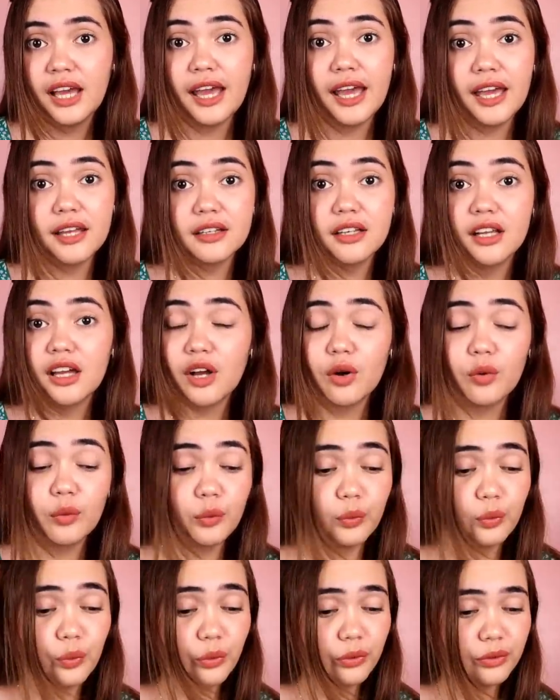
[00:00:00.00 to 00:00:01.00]
And
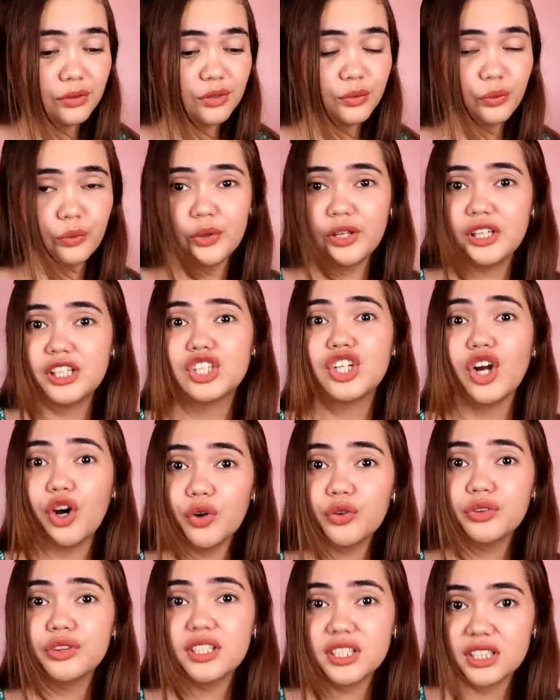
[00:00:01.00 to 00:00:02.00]
we
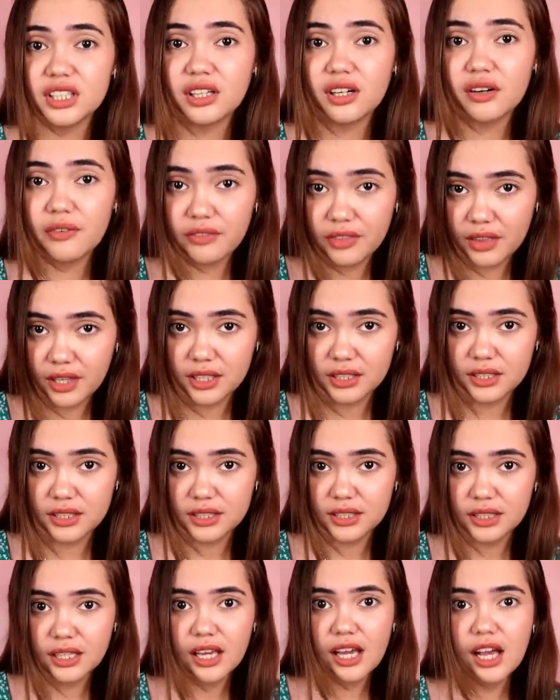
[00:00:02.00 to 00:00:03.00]
don't deserve
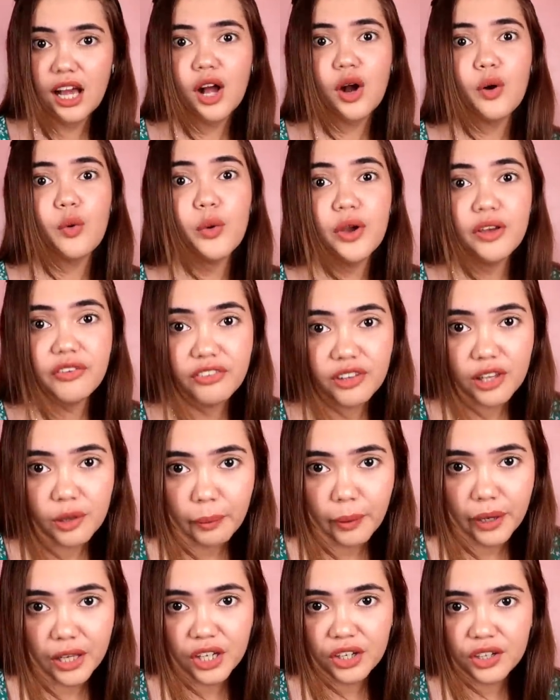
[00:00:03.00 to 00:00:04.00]
this. We
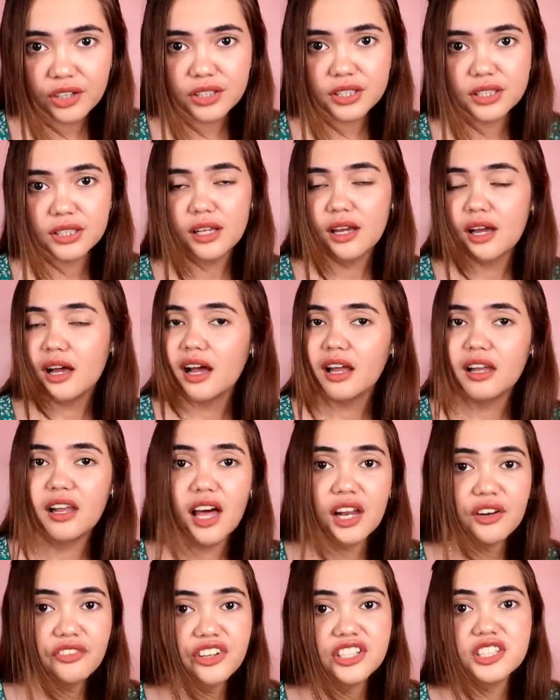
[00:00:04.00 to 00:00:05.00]
Filipinos, a
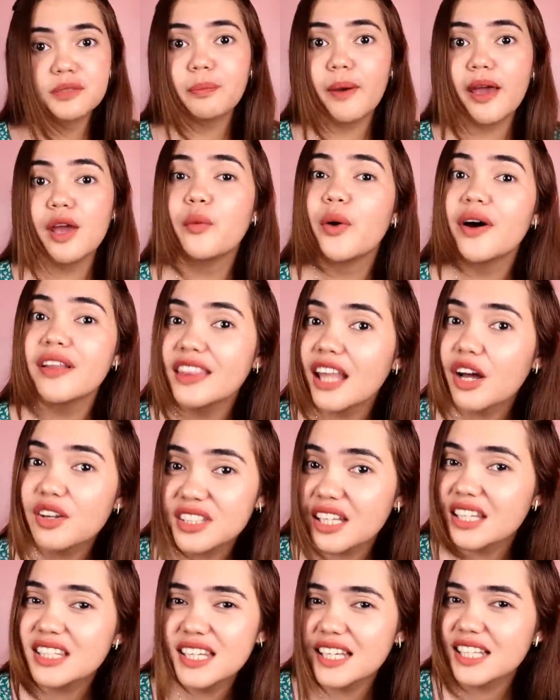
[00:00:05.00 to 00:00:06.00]
lot of us pay
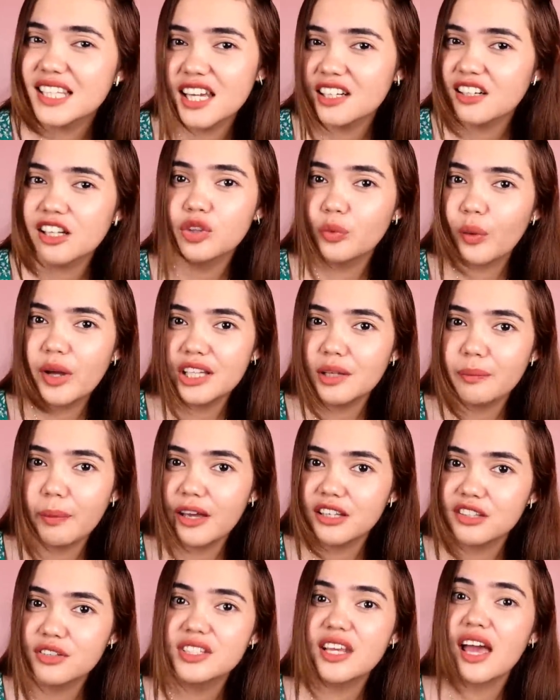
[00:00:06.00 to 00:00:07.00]
1,620
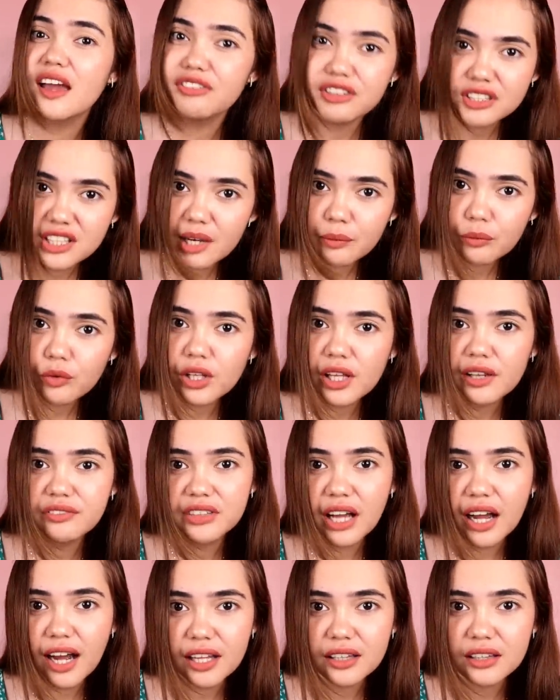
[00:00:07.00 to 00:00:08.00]
pesos every time we leave
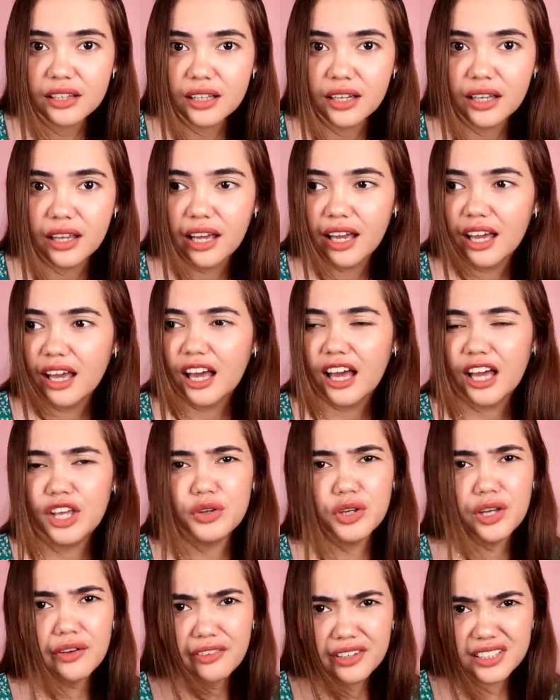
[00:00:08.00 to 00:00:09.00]
the country.
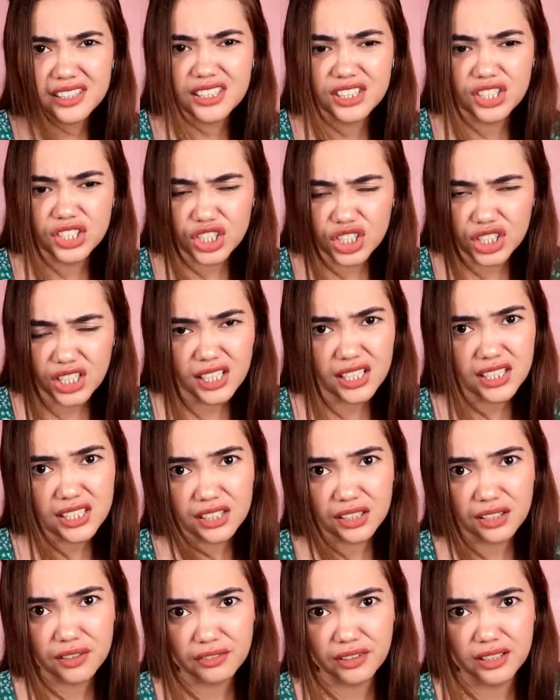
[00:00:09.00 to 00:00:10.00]
You give us this shitty
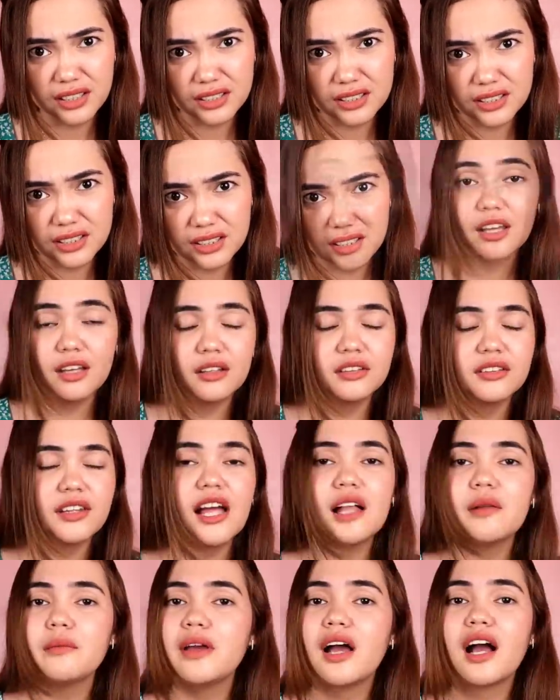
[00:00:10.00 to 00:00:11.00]
service.
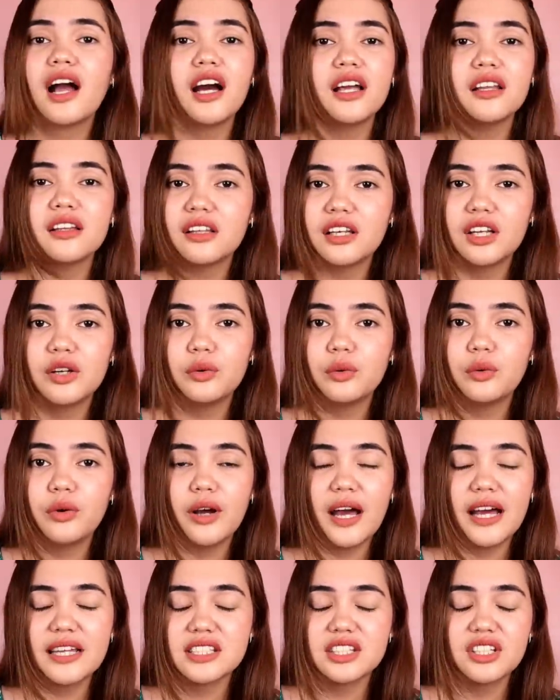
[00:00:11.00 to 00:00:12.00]
Tell me a country who
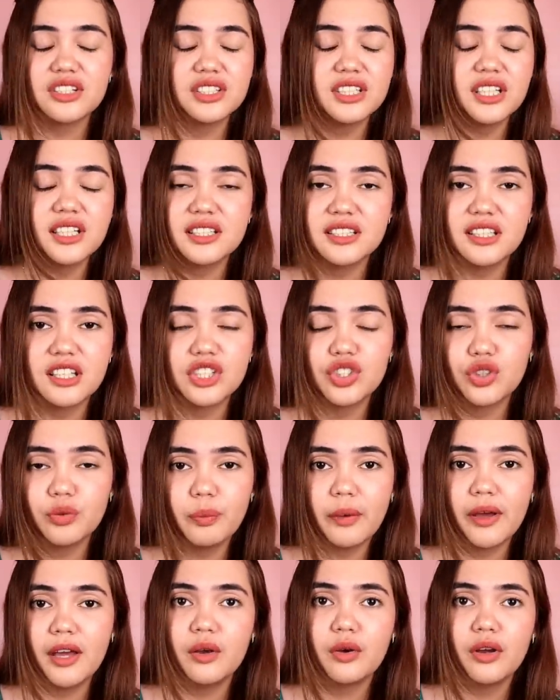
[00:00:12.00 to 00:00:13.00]
asks their citizens to
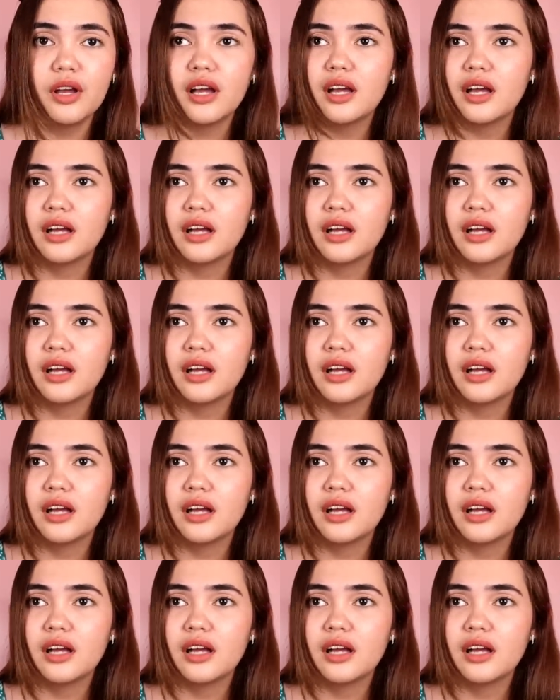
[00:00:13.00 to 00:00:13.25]
pay